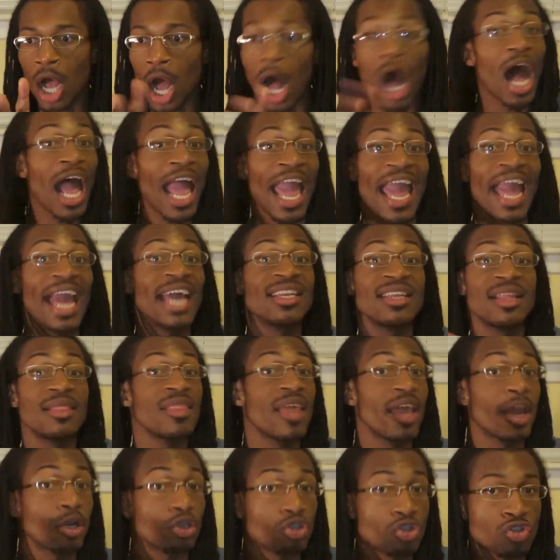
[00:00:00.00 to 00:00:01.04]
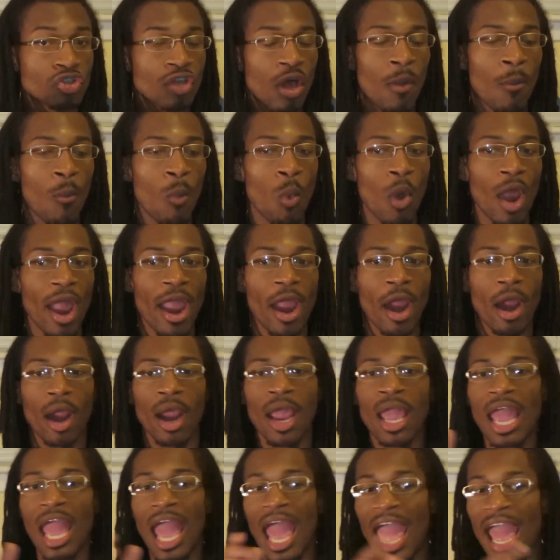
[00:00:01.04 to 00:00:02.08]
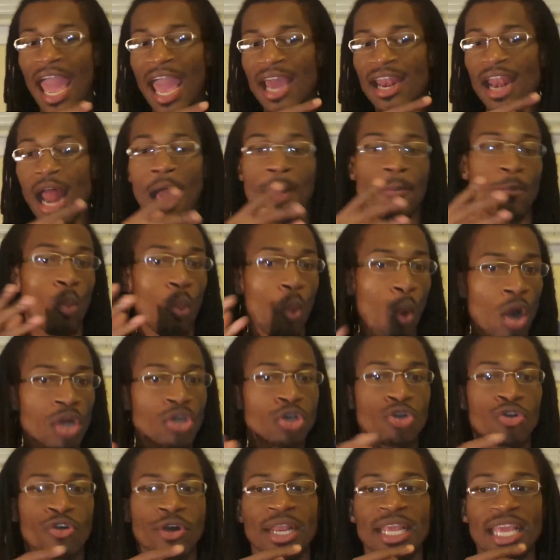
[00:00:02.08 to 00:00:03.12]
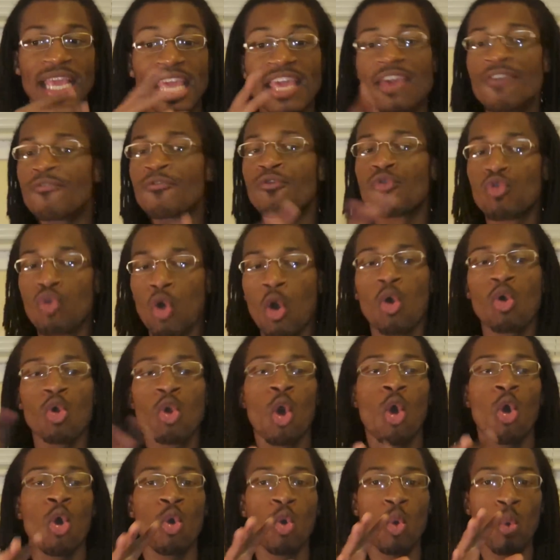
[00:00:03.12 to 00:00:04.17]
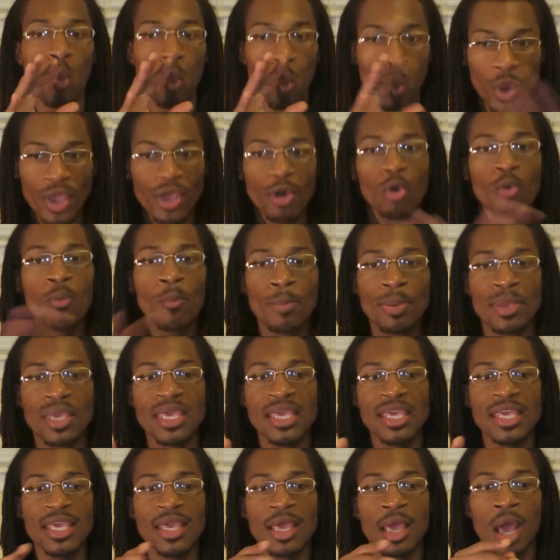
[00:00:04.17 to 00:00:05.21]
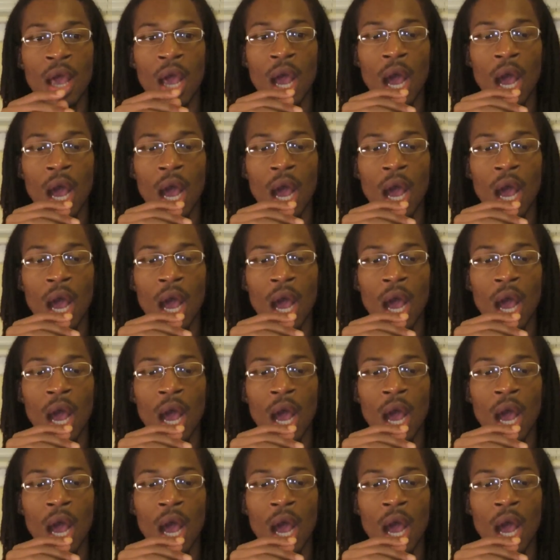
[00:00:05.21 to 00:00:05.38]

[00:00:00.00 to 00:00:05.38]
a hand in there somewhere. And I'm wondering if Rolo will be,